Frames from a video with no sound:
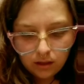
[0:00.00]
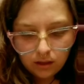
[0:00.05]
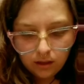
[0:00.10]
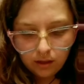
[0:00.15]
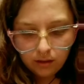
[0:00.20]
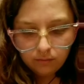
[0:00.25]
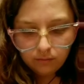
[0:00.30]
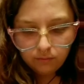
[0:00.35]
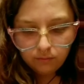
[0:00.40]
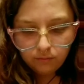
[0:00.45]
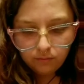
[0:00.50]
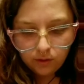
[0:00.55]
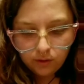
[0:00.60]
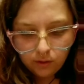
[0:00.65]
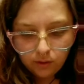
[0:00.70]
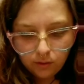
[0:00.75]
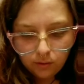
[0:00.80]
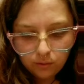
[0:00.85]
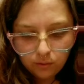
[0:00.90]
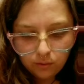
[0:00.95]
a
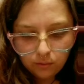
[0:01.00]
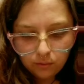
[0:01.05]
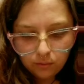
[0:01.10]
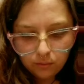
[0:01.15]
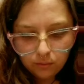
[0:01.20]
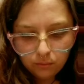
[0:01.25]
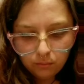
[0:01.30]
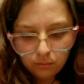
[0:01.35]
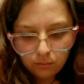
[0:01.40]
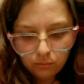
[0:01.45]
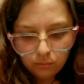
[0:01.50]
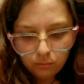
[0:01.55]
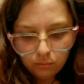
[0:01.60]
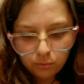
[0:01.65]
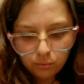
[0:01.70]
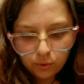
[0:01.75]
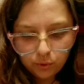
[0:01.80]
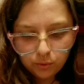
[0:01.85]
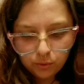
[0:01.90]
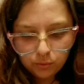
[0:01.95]
few
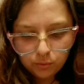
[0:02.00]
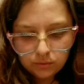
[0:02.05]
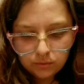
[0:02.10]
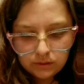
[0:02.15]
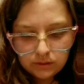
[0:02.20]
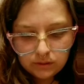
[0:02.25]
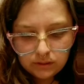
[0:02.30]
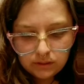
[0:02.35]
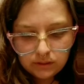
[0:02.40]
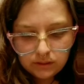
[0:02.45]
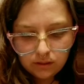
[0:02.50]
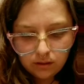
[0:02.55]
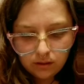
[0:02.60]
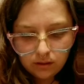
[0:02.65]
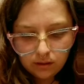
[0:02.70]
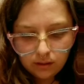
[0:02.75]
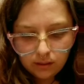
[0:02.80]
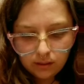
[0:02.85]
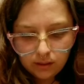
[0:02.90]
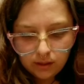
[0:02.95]
runes
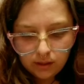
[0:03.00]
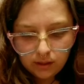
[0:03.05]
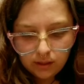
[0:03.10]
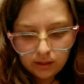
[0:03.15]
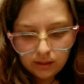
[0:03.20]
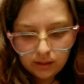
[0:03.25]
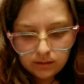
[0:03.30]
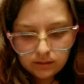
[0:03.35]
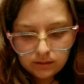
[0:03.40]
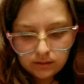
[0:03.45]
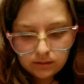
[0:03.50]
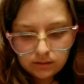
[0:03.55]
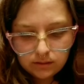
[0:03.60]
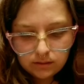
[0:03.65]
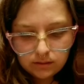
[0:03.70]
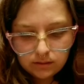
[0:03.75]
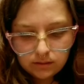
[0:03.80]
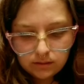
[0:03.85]
on this.